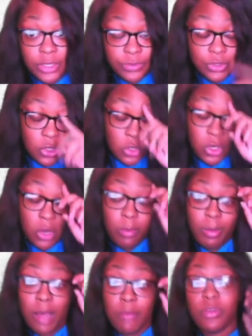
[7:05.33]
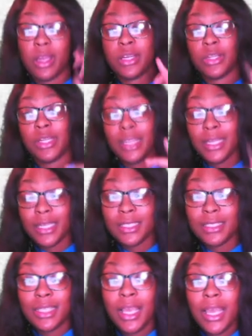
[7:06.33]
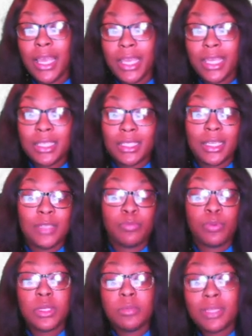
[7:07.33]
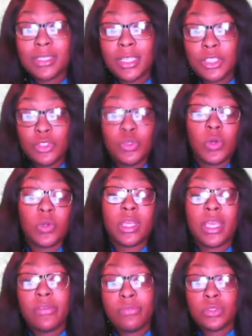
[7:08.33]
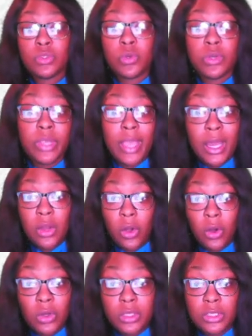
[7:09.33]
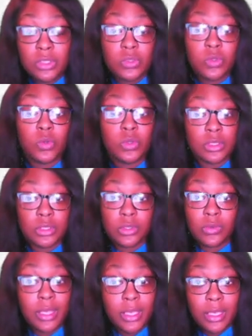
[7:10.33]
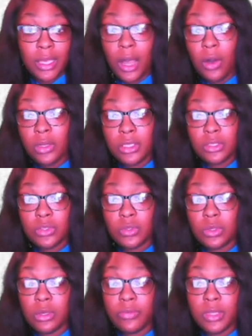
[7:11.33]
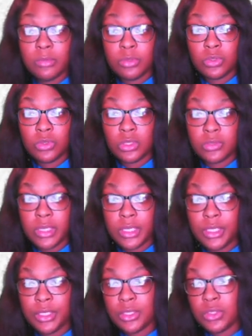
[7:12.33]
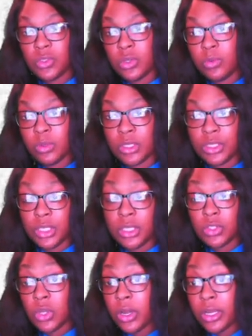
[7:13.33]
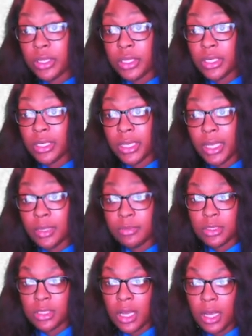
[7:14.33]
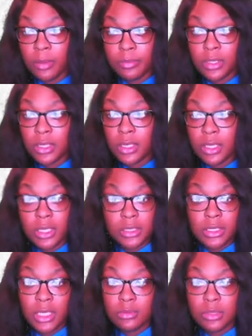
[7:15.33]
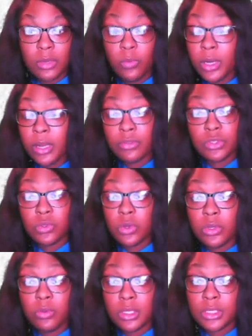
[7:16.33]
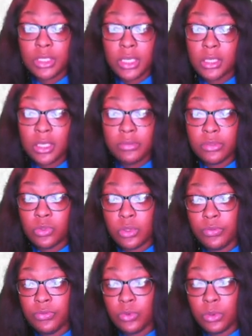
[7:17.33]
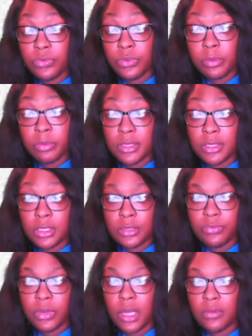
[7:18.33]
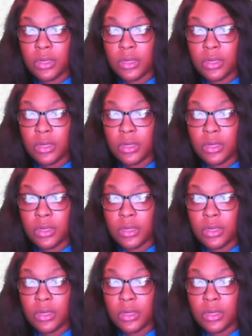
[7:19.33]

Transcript: If you don't know what Popfindr is, it it pretty much lets you know the inventory out of all these stores. Okay, all these store available stores right here. So if you want to check Target, GameStop, Sam's Club, whatever store you want to check the inventory for for the PlayStation Five.